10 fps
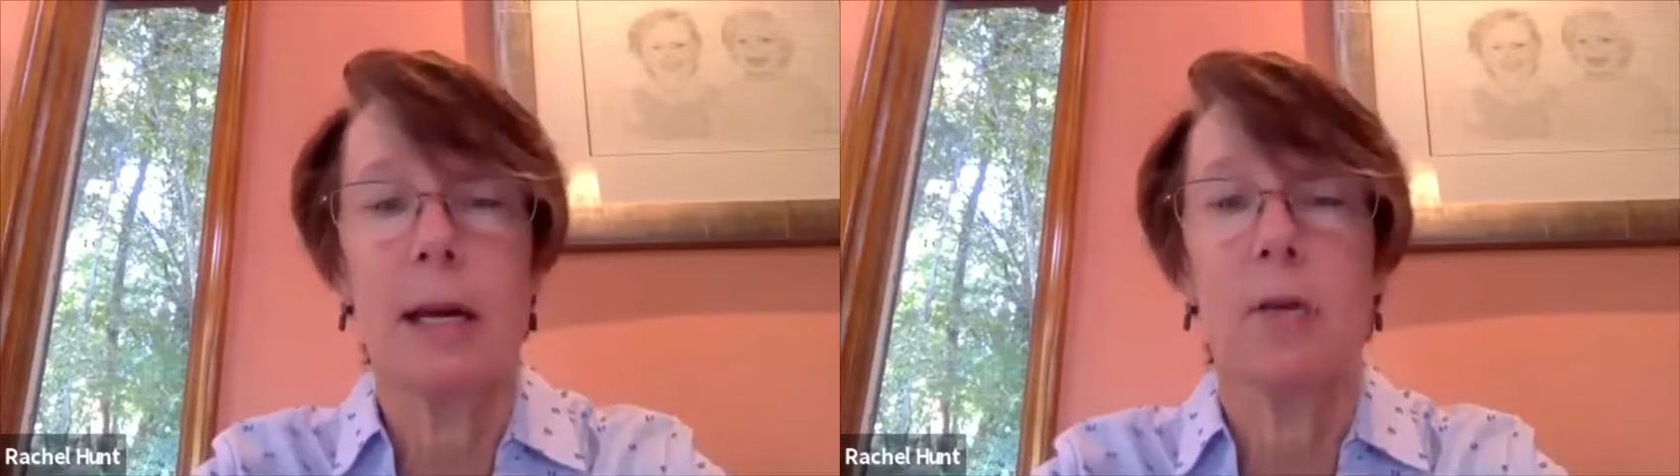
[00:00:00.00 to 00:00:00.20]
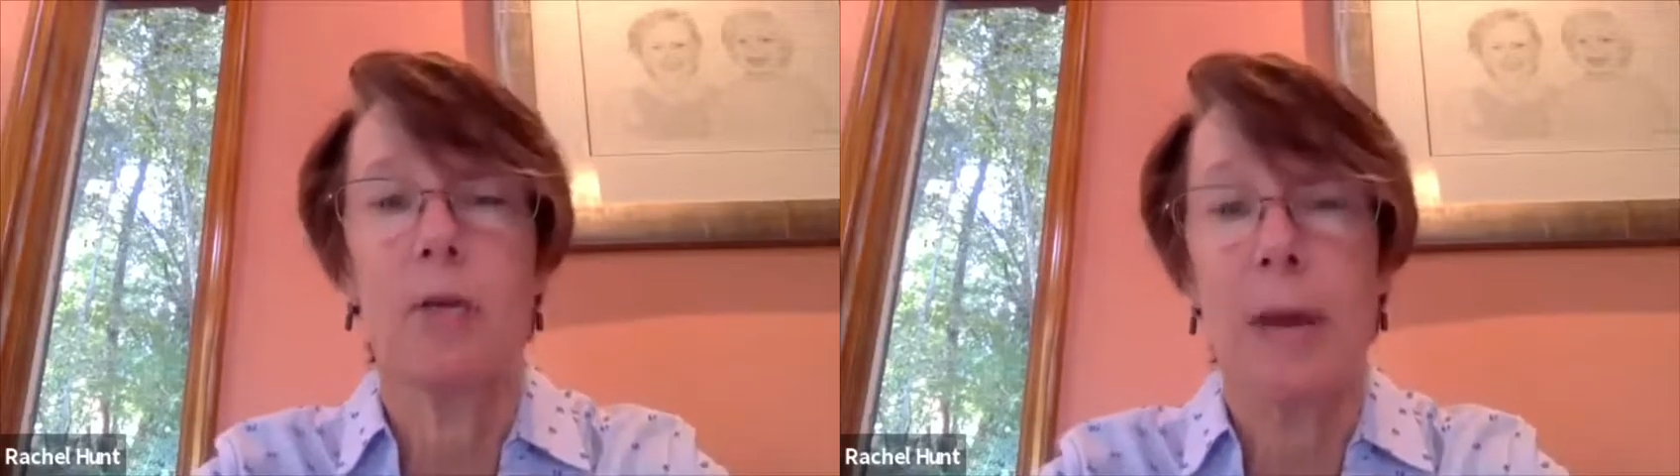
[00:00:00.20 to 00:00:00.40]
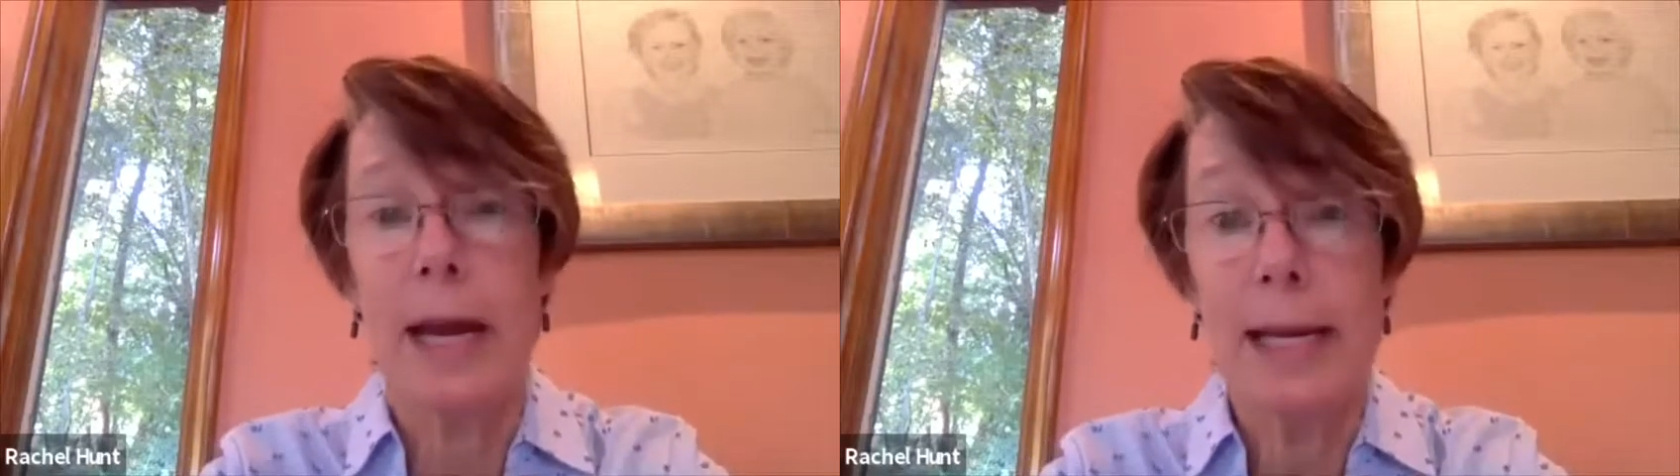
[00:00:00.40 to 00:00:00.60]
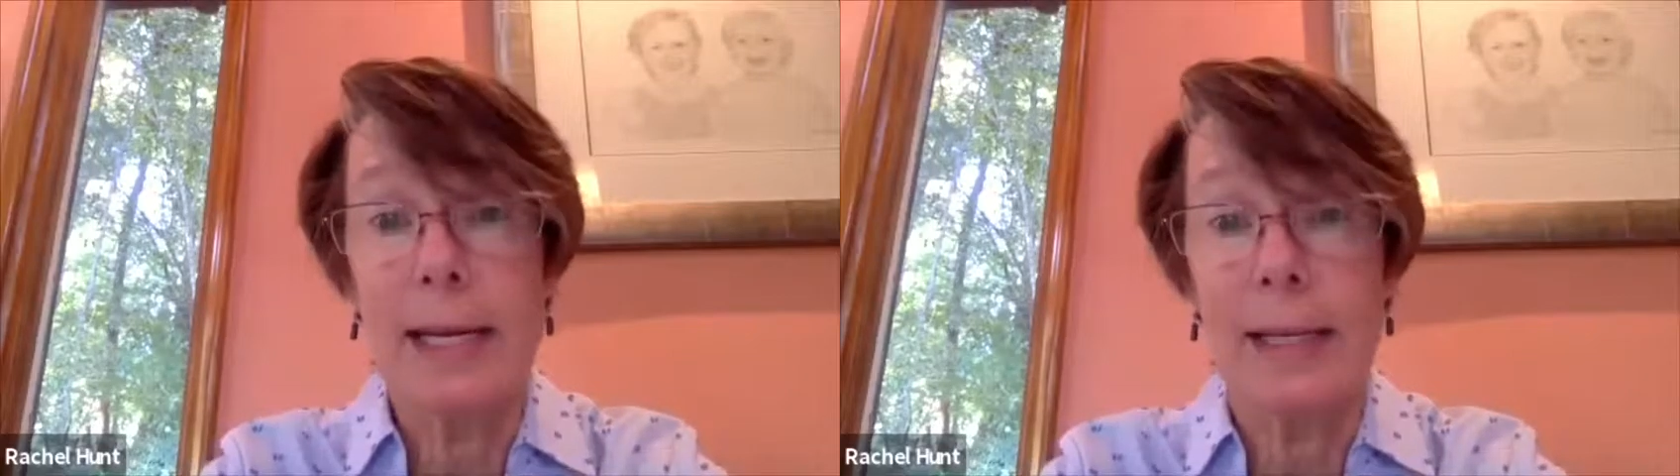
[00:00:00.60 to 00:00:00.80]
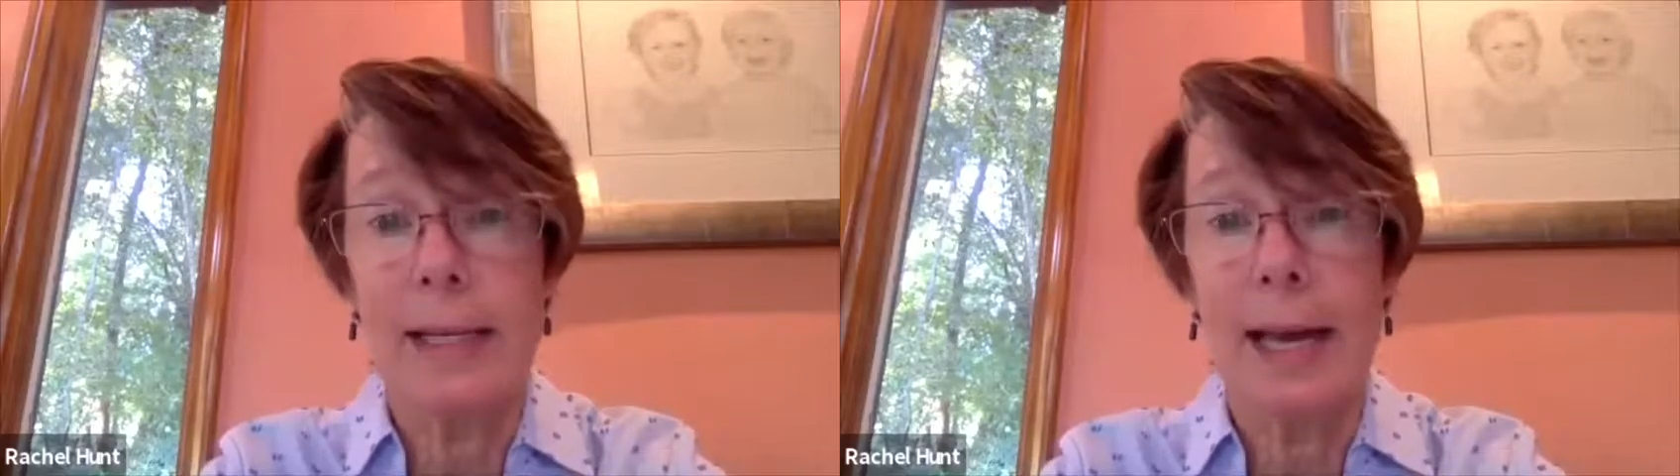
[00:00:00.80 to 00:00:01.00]

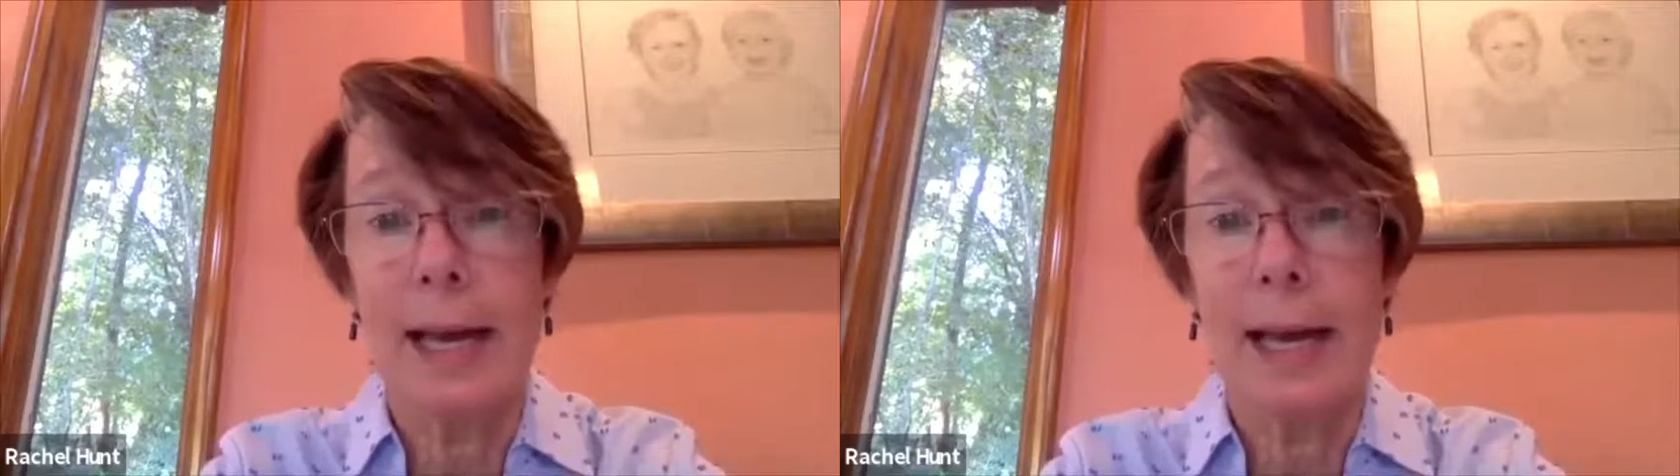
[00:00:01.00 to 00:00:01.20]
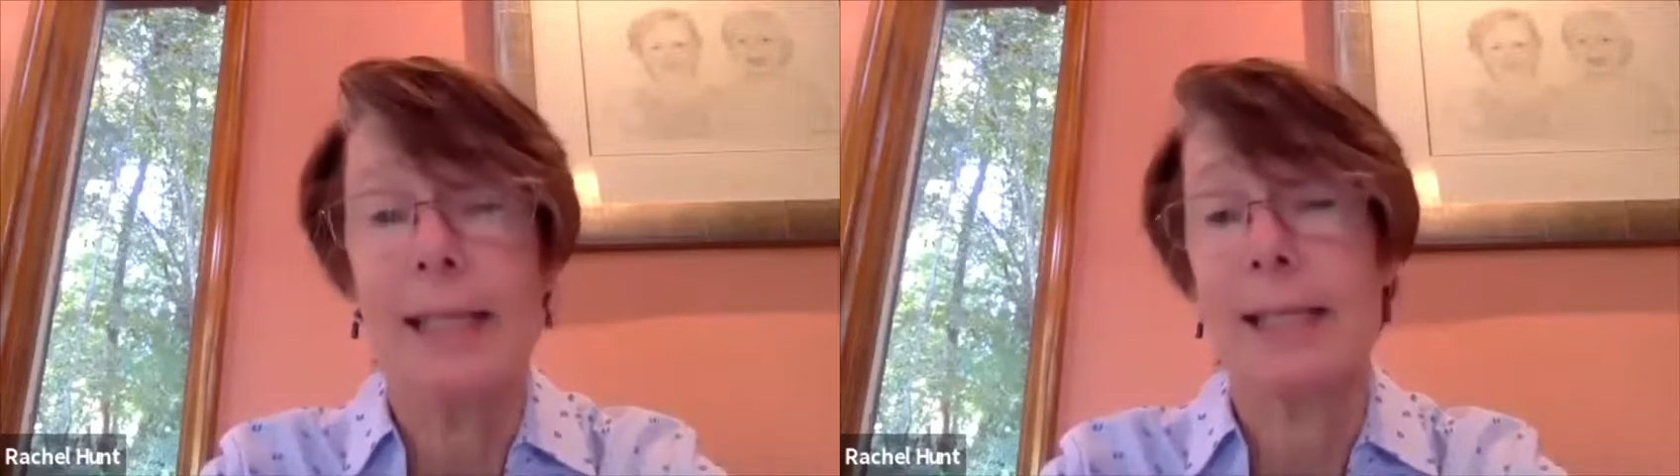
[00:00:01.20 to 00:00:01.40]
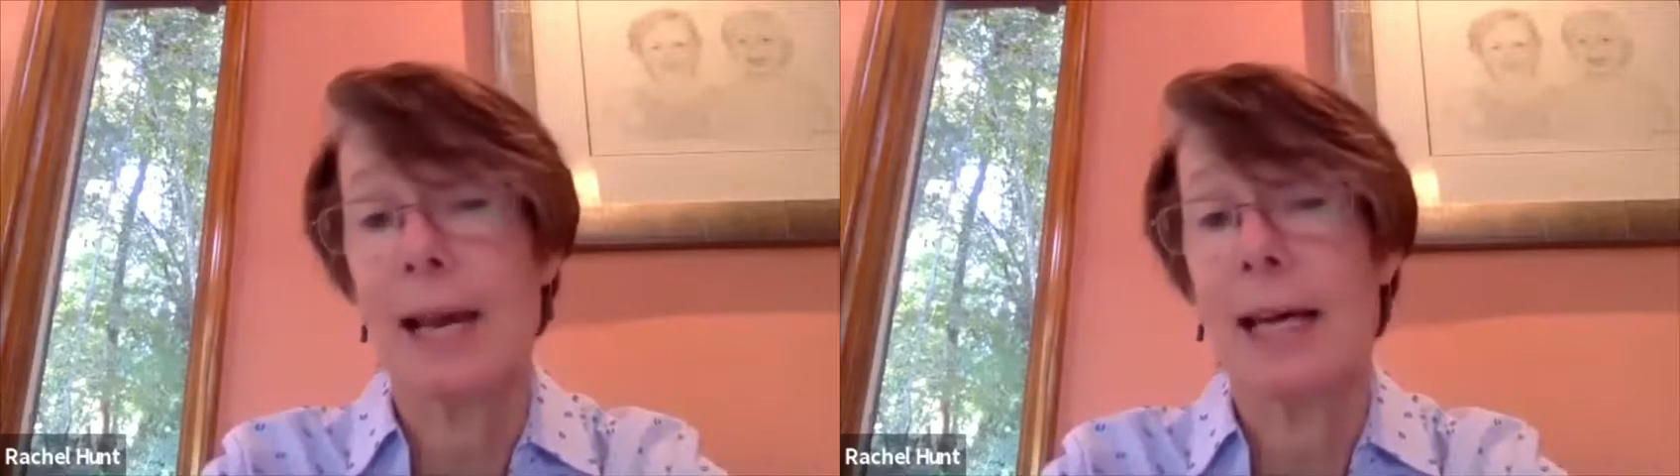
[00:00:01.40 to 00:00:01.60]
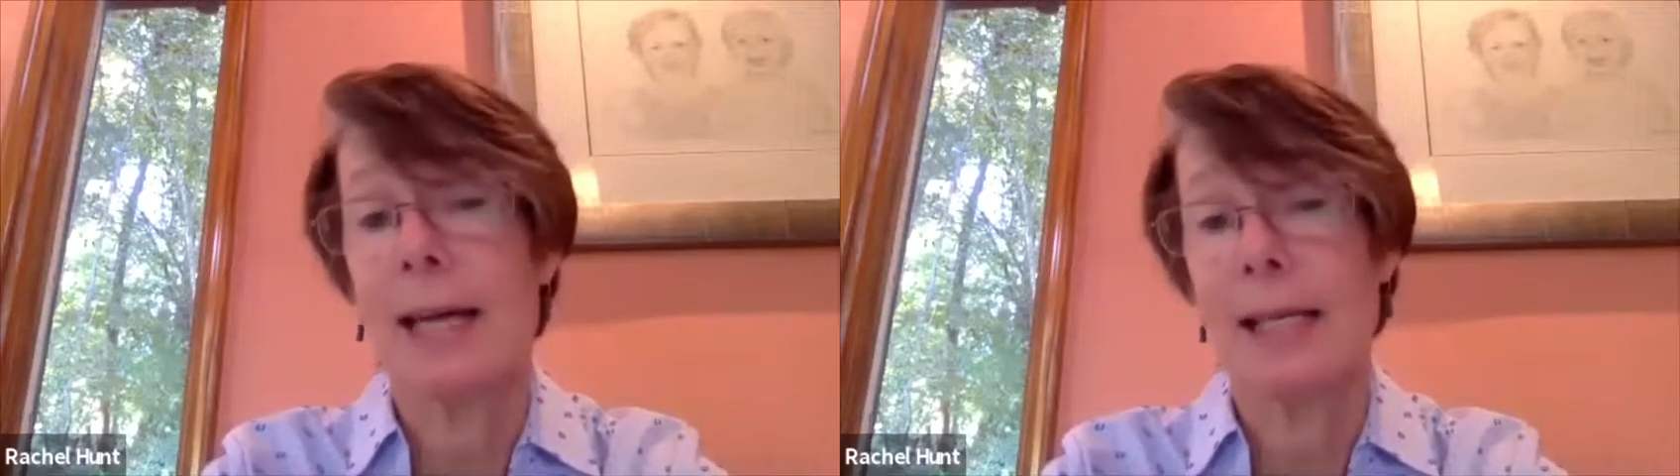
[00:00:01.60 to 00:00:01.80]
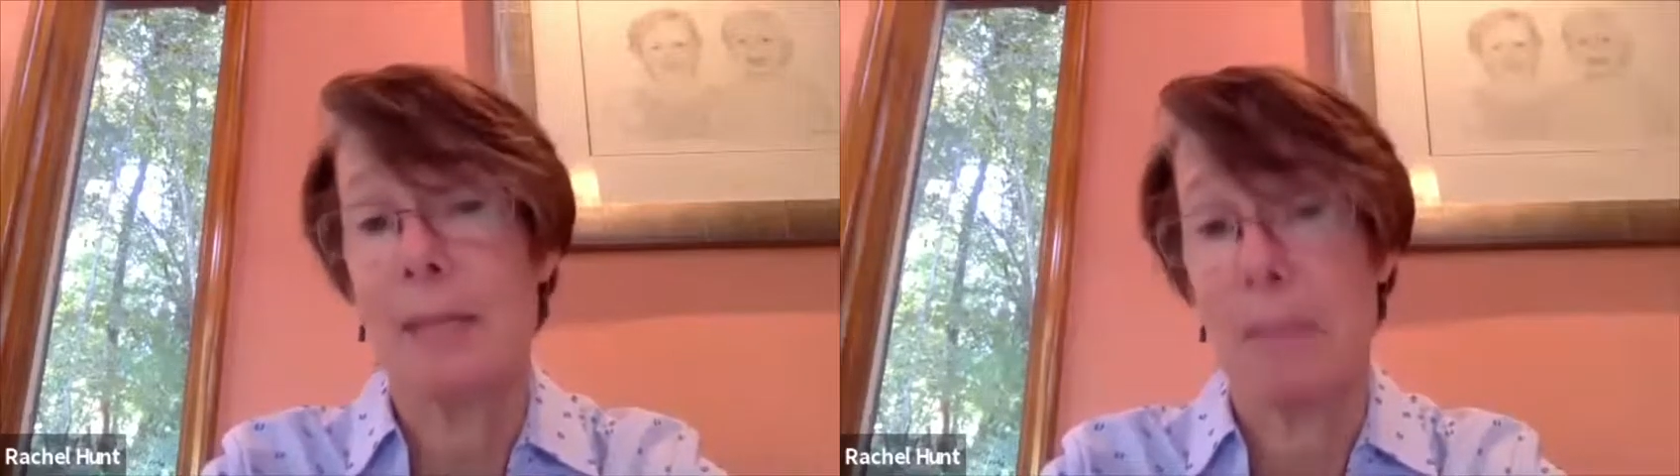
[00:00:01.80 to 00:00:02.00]
great at
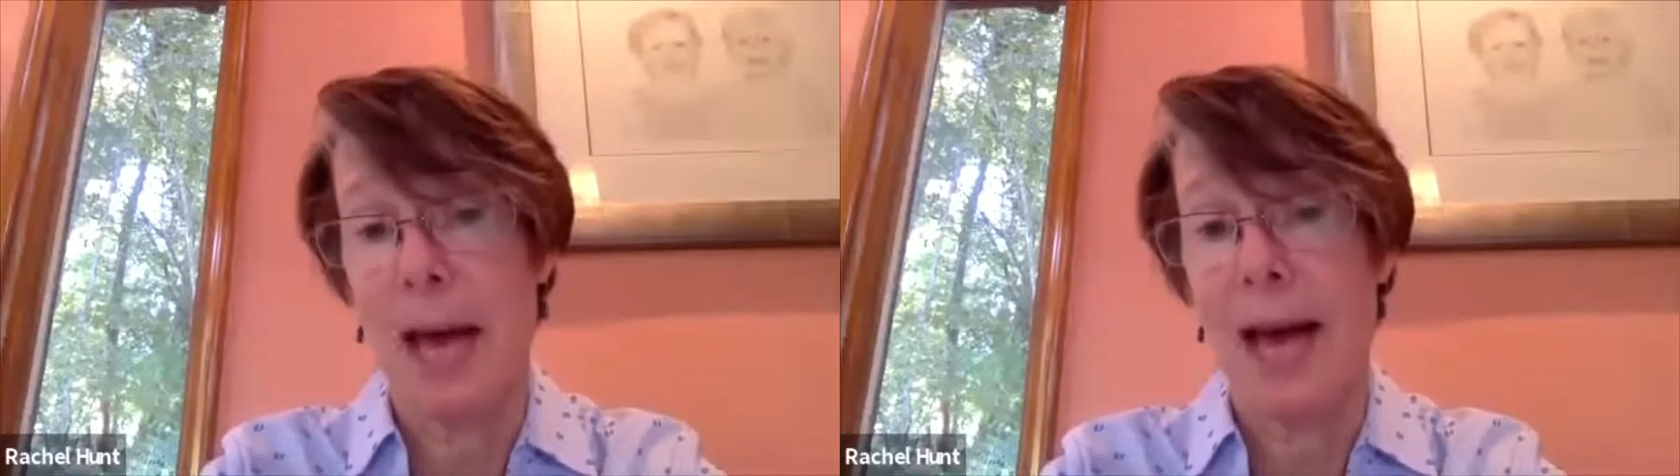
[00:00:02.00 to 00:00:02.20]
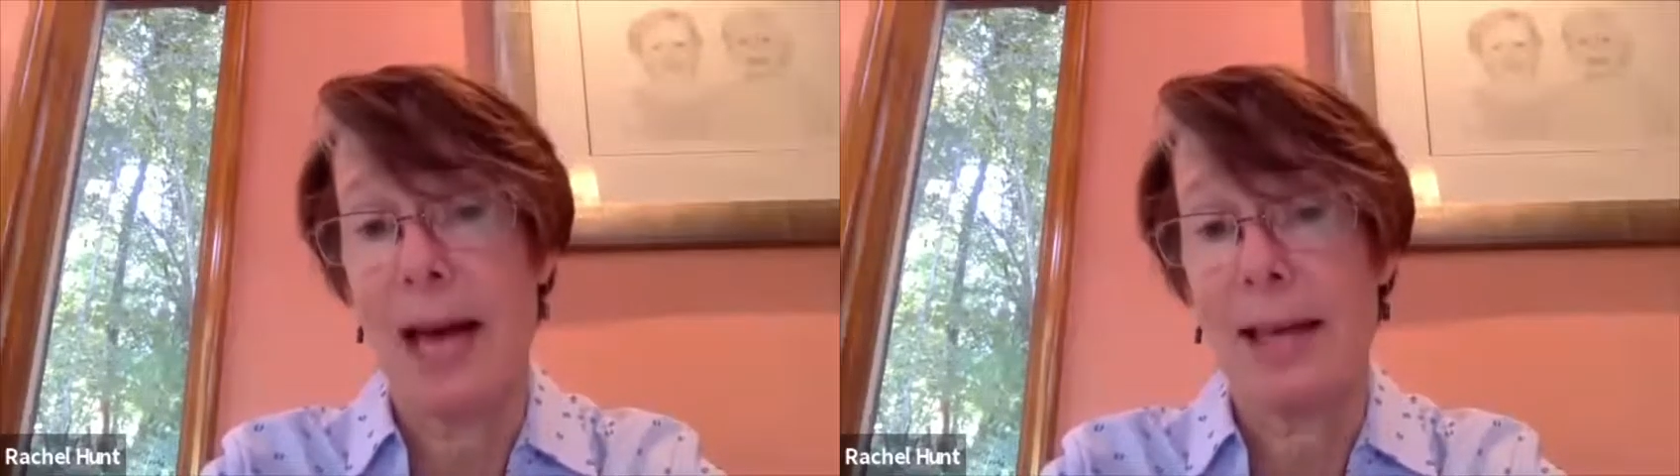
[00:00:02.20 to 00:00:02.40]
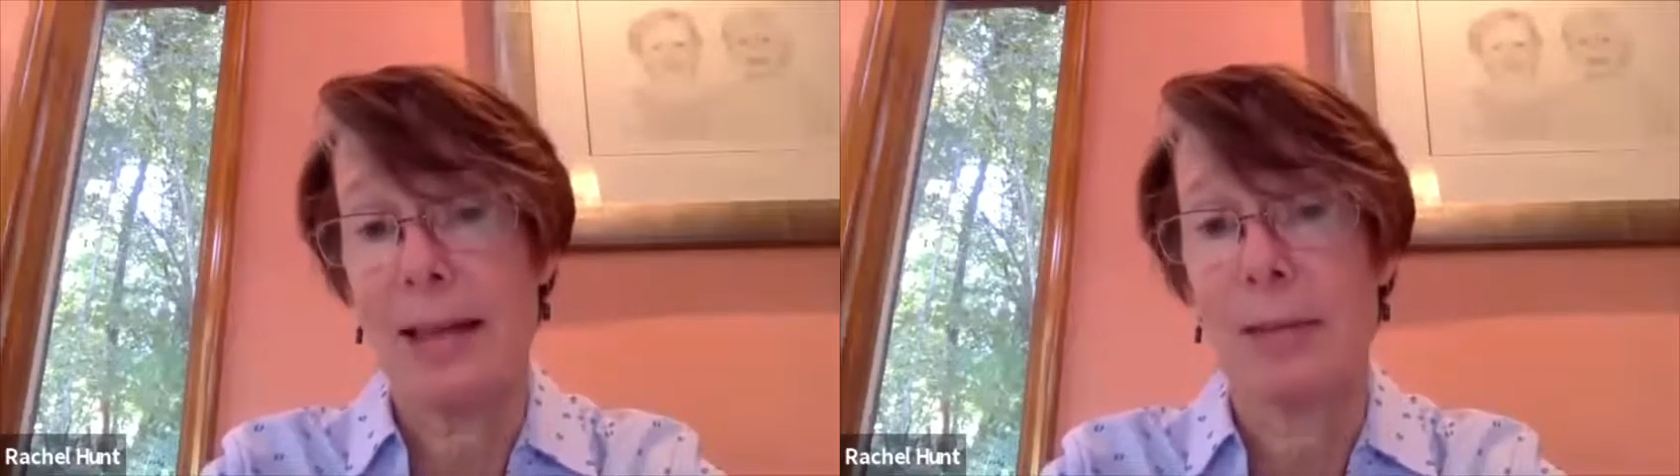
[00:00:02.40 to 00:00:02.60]
science and math,